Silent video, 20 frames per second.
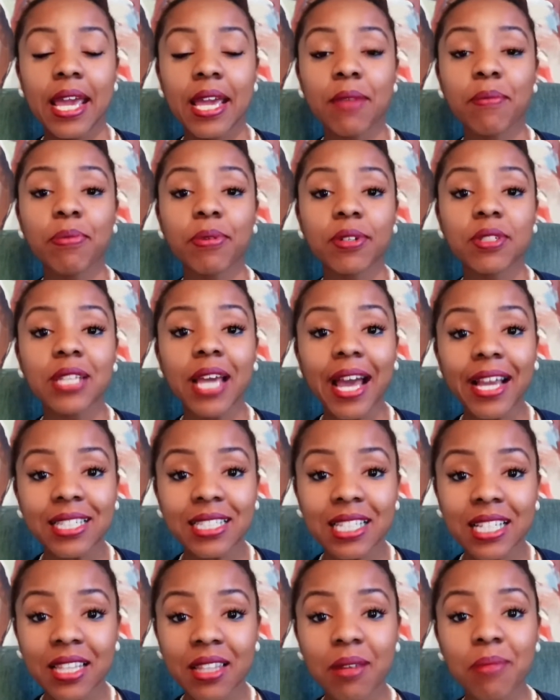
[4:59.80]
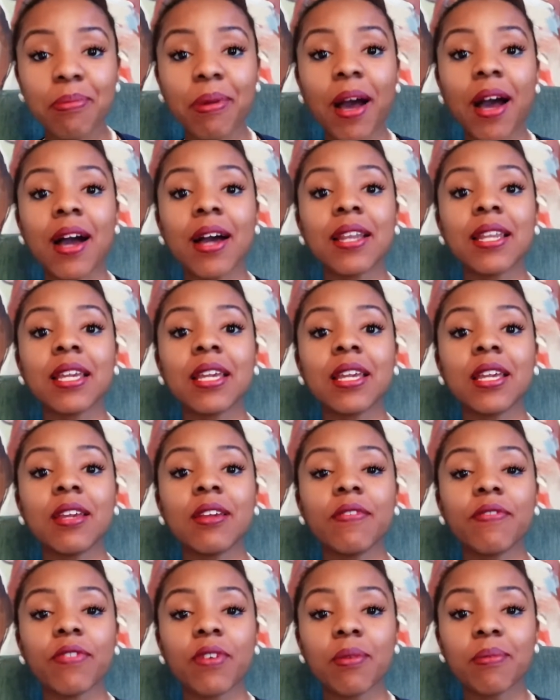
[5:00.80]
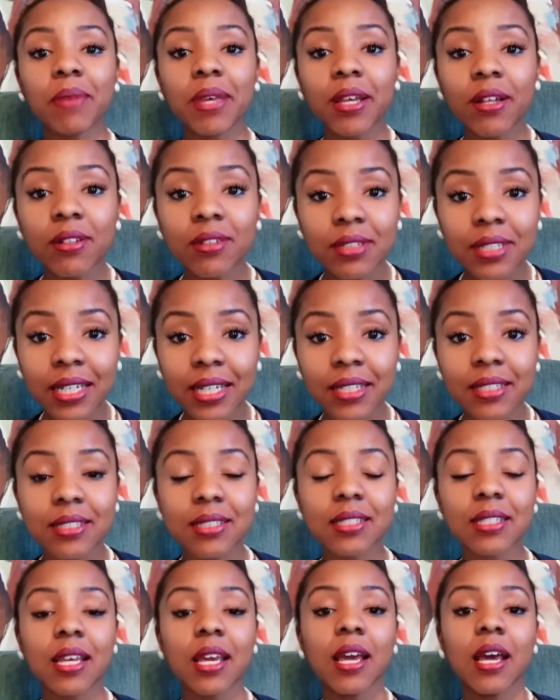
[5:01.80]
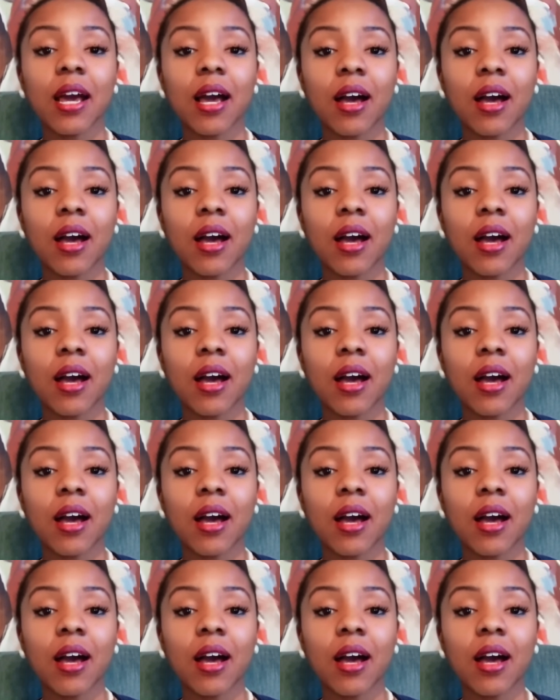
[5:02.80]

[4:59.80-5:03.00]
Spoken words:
in protecting the body from illness.